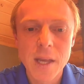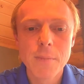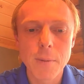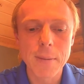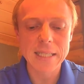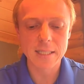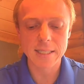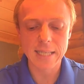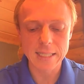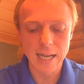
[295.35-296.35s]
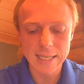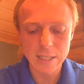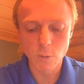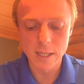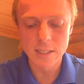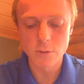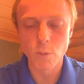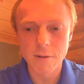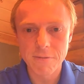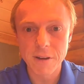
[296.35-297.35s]
But basically, days 91 to
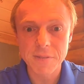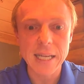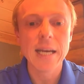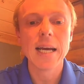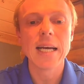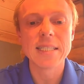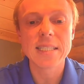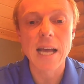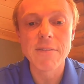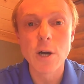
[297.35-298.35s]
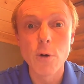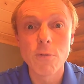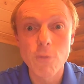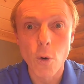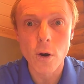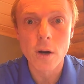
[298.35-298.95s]
150, it's $704